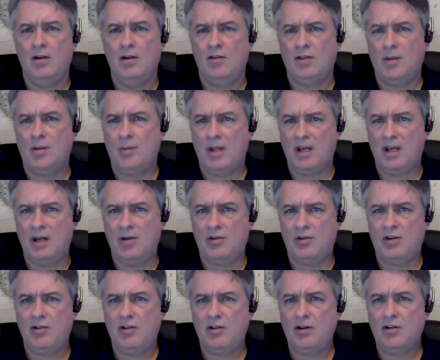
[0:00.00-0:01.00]
Some of the
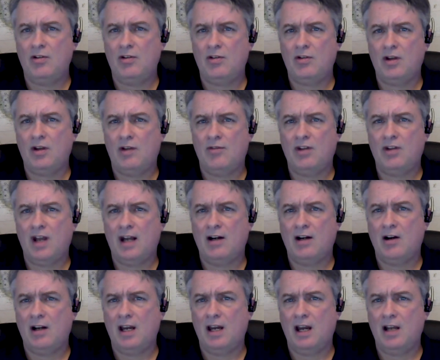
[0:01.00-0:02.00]
usages of
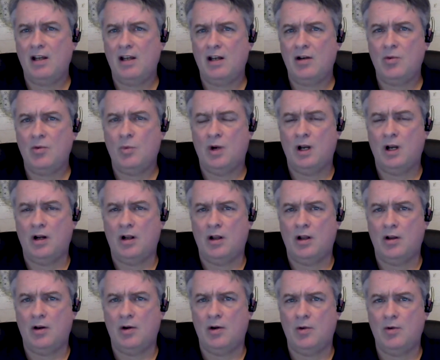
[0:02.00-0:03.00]
Tiger Canyon would
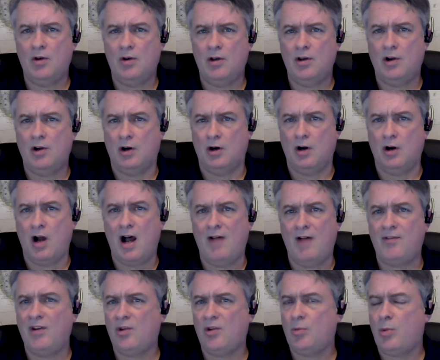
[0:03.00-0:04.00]
include your
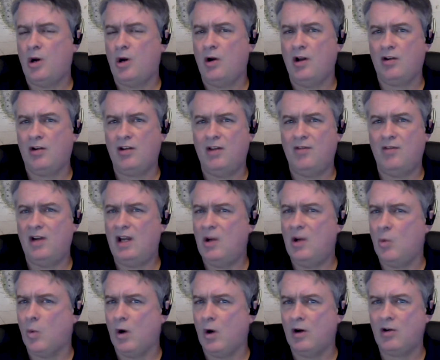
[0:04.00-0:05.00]
office productivity
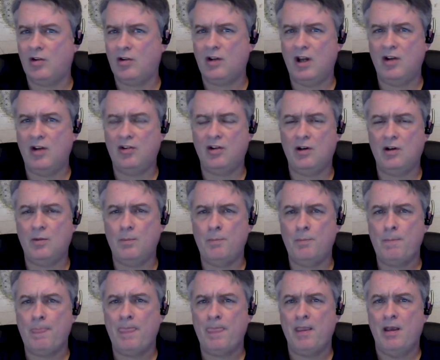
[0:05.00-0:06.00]
workstation,
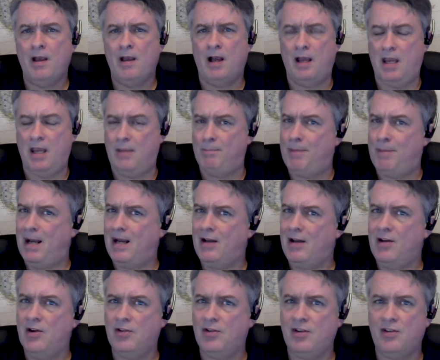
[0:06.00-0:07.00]
uh, embedded
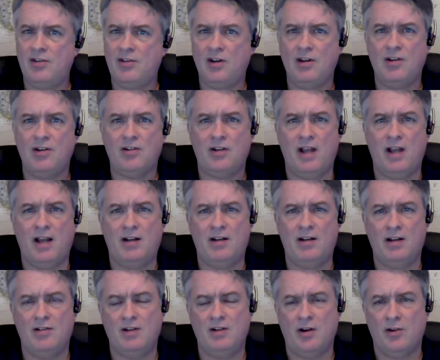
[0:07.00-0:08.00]
usages like
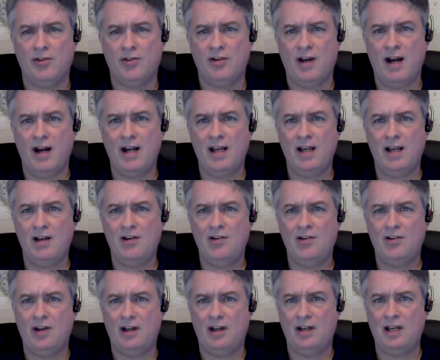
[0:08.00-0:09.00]
digital
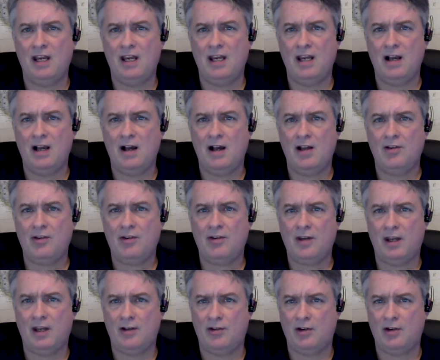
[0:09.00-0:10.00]
signage and
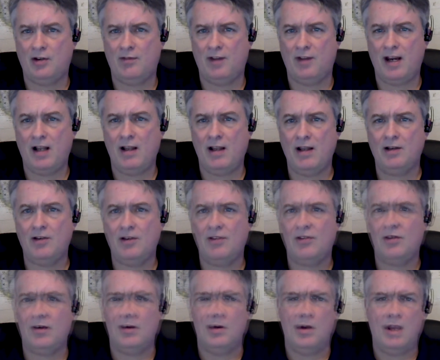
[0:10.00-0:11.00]
kiosk and
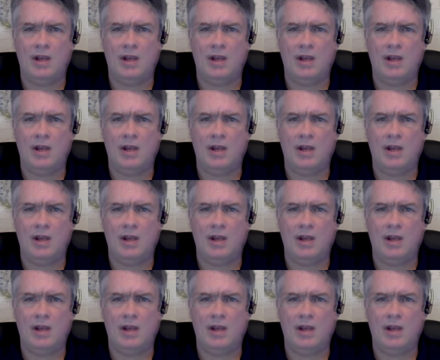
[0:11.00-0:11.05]
surveillance.